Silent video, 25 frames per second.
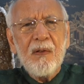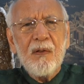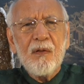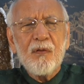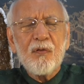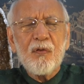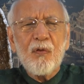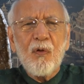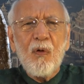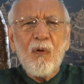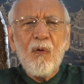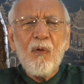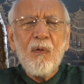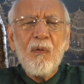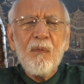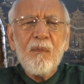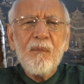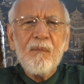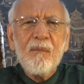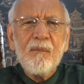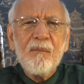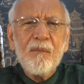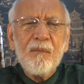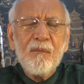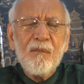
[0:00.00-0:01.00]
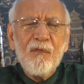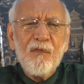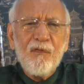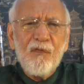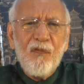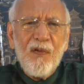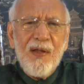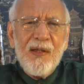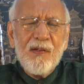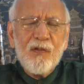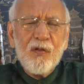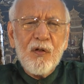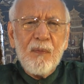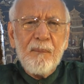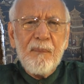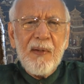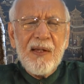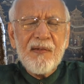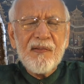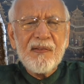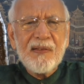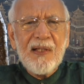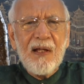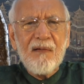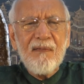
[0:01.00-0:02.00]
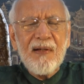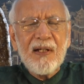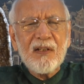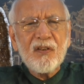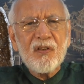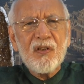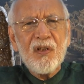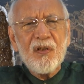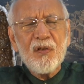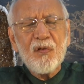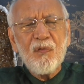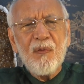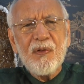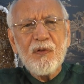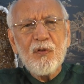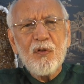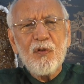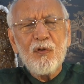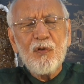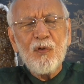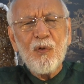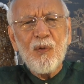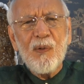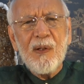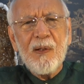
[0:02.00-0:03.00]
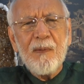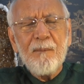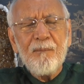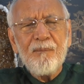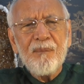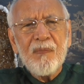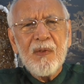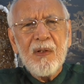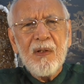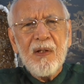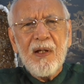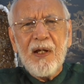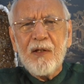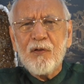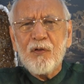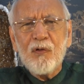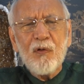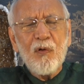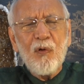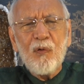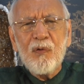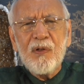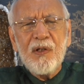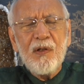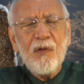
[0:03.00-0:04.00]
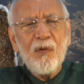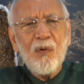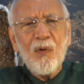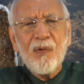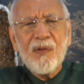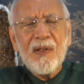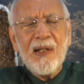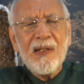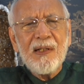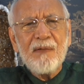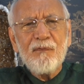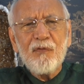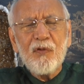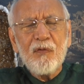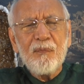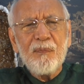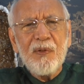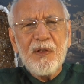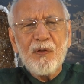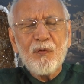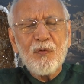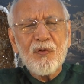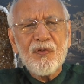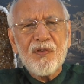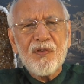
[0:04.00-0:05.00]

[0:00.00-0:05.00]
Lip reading: So face your best directions when you do it, and you'll only know that if you've been to